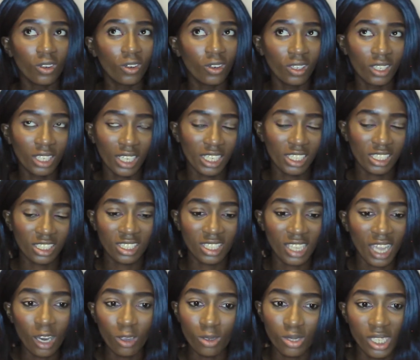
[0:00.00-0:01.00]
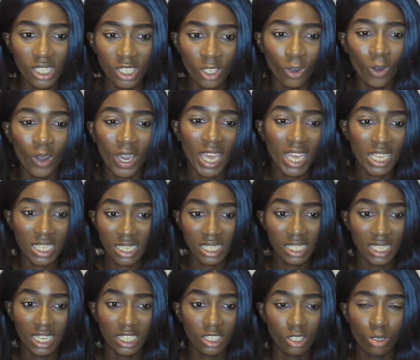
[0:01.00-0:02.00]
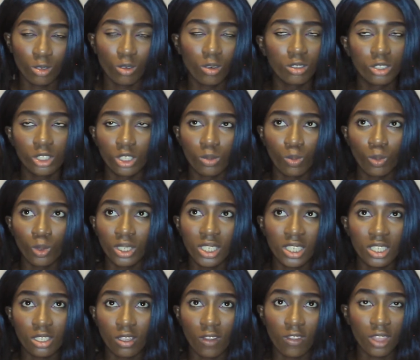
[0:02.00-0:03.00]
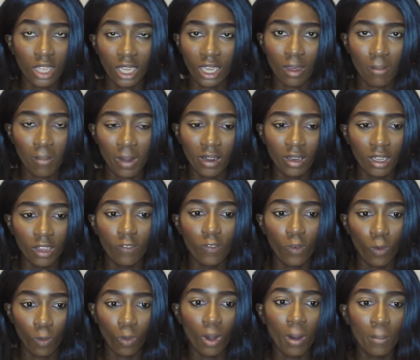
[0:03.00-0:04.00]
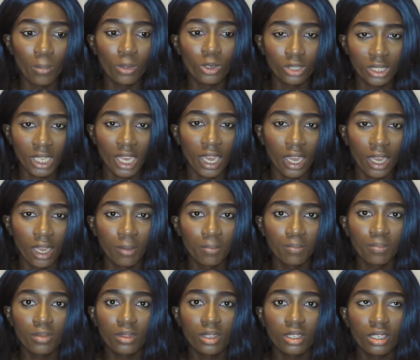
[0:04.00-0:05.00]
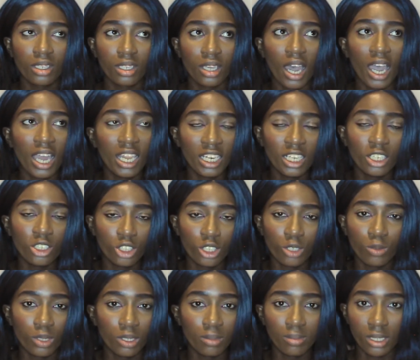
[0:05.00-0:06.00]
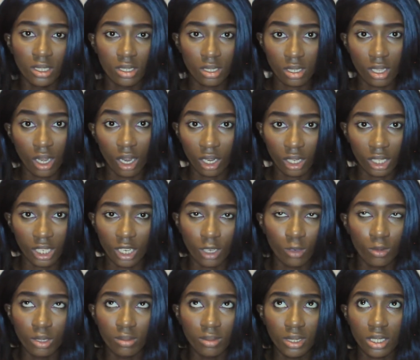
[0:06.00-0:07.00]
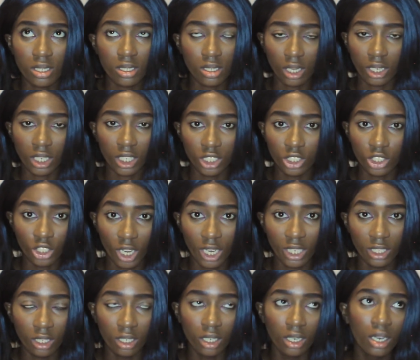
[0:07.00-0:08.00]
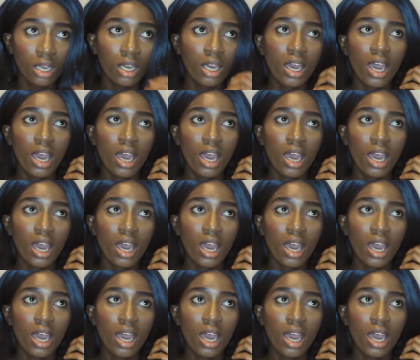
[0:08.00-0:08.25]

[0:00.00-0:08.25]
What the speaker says: or like doubted it or hesitated or just wanted to think about it for one more day, I literally would have been stuck. Like, I would have been stuck in China.